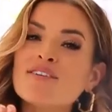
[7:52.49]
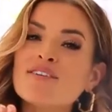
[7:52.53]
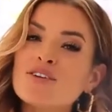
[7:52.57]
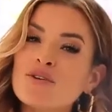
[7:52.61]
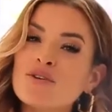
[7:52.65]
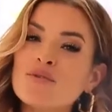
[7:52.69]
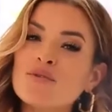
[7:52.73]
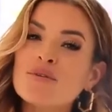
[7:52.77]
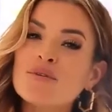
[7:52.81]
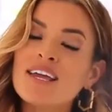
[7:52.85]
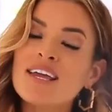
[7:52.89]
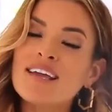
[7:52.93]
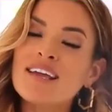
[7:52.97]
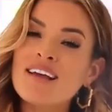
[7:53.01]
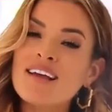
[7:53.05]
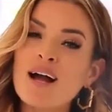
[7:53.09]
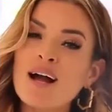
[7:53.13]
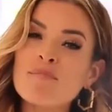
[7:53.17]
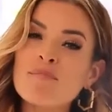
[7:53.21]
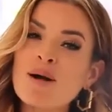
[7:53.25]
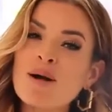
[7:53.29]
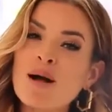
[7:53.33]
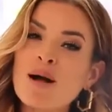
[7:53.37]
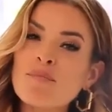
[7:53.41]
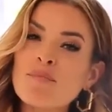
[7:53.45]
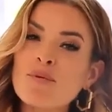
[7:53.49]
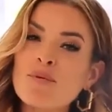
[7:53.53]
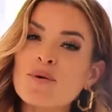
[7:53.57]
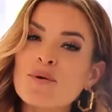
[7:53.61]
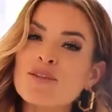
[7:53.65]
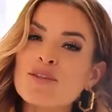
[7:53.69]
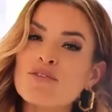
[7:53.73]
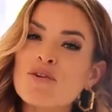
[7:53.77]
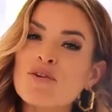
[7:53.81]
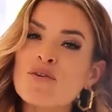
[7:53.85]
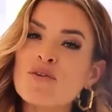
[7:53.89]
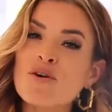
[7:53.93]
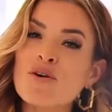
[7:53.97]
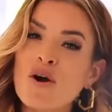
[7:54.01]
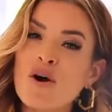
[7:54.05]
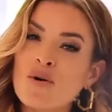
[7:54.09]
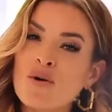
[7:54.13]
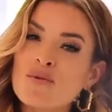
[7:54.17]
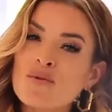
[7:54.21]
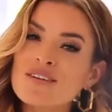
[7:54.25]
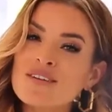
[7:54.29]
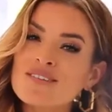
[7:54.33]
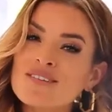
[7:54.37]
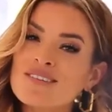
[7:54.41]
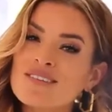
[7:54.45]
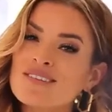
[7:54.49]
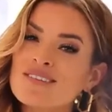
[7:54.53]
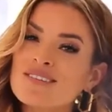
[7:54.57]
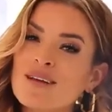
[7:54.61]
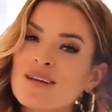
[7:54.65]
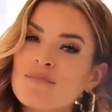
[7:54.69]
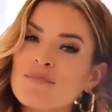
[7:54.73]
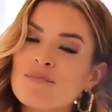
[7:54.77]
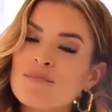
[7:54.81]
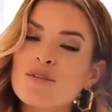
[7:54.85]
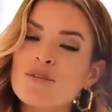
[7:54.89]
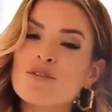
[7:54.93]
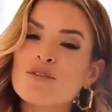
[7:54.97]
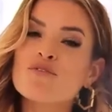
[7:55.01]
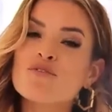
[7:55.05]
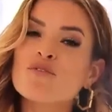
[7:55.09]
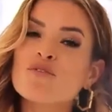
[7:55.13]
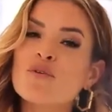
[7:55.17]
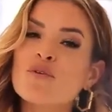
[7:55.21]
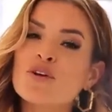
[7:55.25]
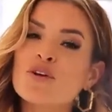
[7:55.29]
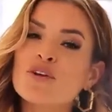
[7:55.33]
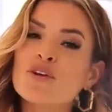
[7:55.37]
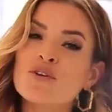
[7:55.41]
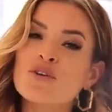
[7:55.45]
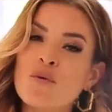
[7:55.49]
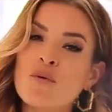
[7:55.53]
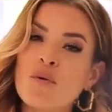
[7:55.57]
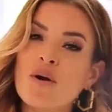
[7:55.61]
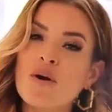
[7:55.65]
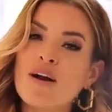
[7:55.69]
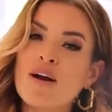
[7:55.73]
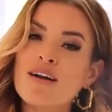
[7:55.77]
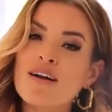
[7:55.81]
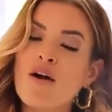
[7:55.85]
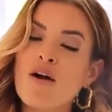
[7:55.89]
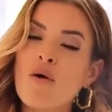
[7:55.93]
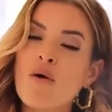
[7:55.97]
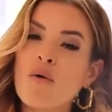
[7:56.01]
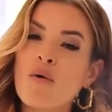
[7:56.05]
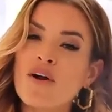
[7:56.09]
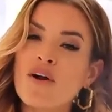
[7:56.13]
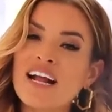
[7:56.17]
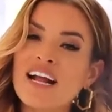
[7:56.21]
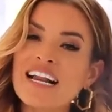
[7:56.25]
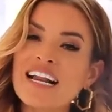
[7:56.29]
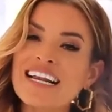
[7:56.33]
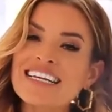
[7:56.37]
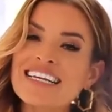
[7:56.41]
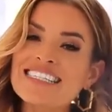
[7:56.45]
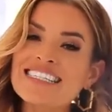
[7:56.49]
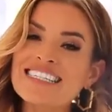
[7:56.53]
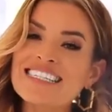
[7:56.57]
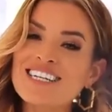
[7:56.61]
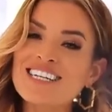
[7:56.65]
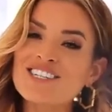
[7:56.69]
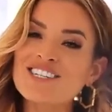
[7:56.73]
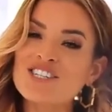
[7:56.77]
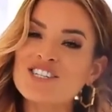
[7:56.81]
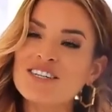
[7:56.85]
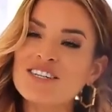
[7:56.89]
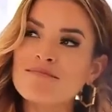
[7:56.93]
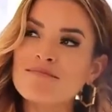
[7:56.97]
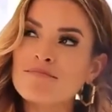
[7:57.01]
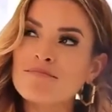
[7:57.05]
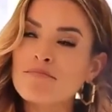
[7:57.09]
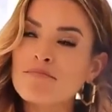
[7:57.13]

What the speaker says: you can come up with your own system for your organization.